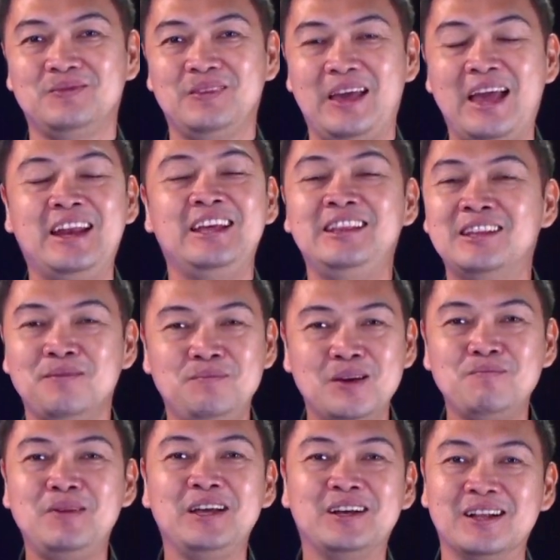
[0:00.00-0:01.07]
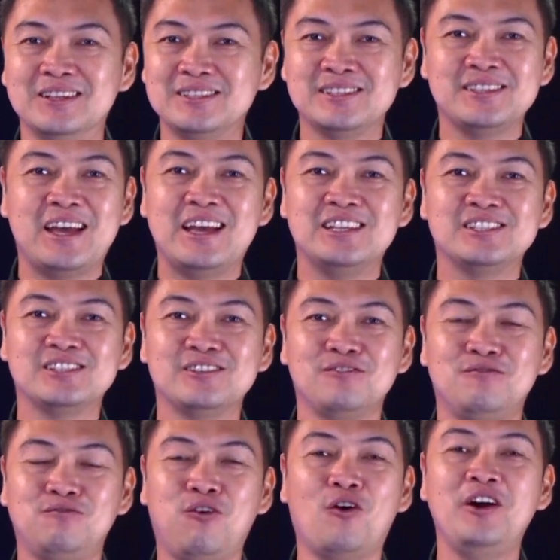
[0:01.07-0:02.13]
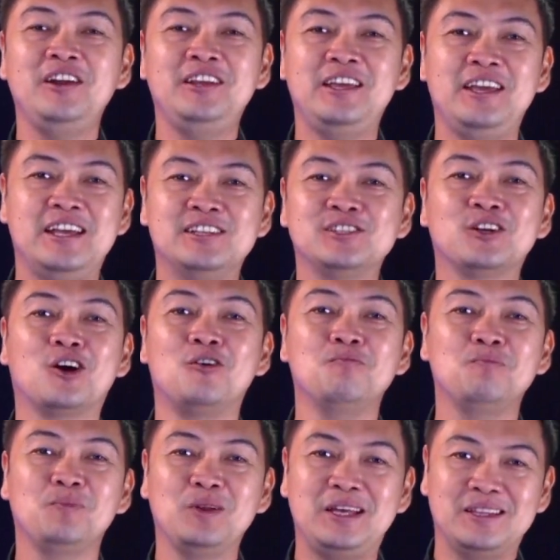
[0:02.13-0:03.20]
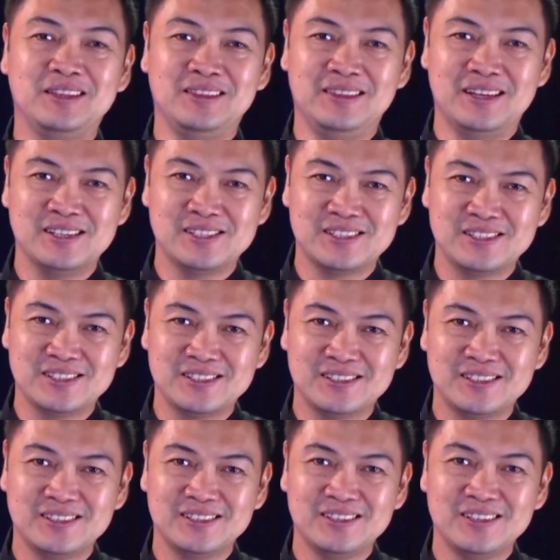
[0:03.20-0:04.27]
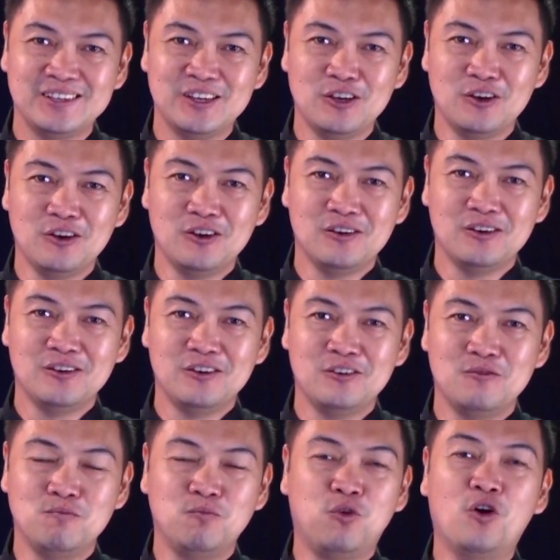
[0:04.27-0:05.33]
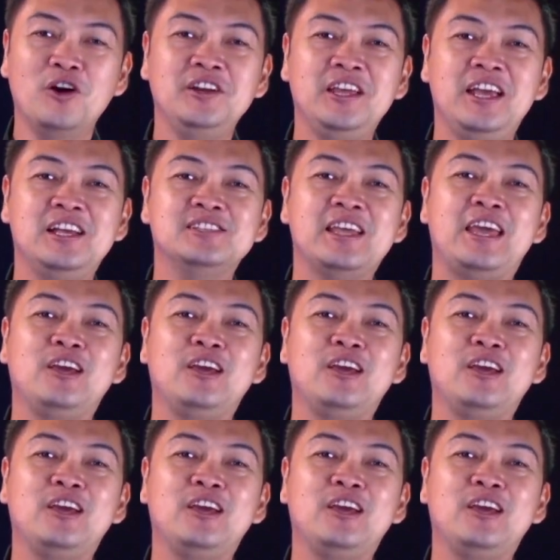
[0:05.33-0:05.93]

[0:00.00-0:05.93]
And in the biblical sense, 40 is completeness. 40 is a